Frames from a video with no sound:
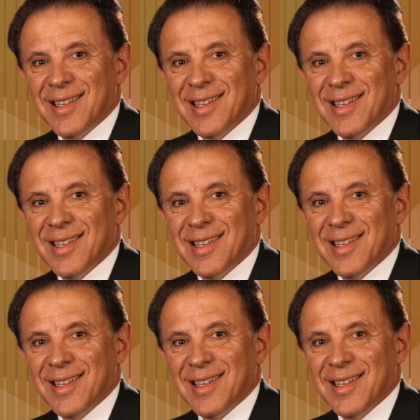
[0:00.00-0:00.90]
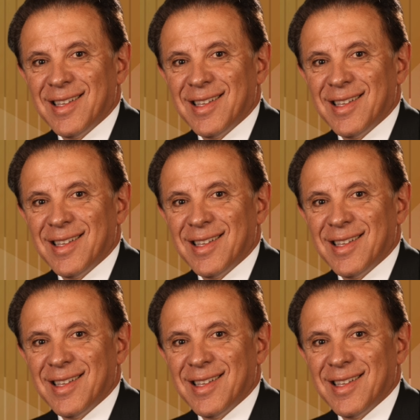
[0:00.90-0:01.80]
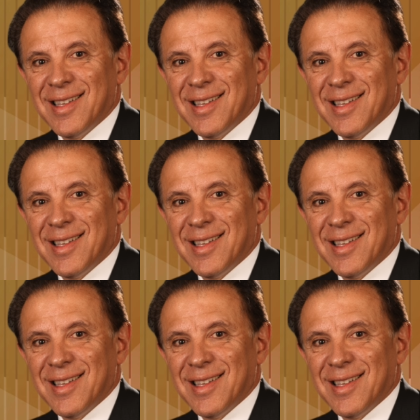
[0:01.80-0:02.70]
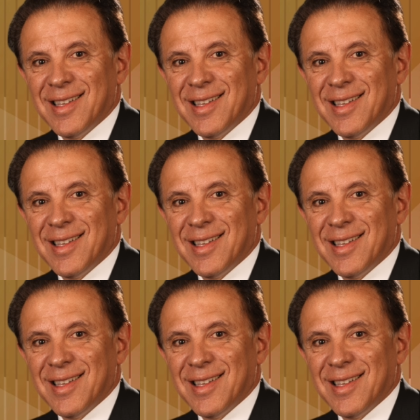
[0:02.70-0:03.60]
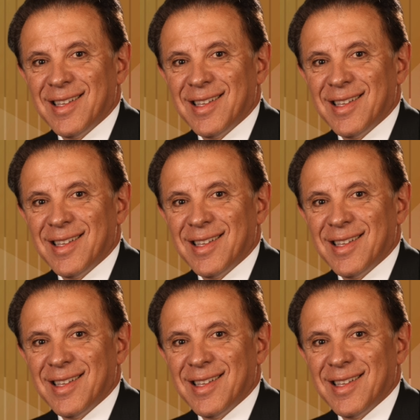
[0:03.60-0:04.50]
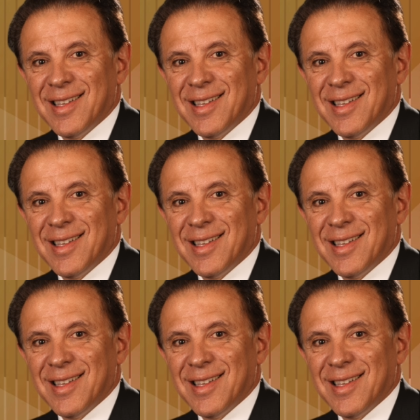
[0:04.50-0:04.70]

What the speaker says: (no lip movement)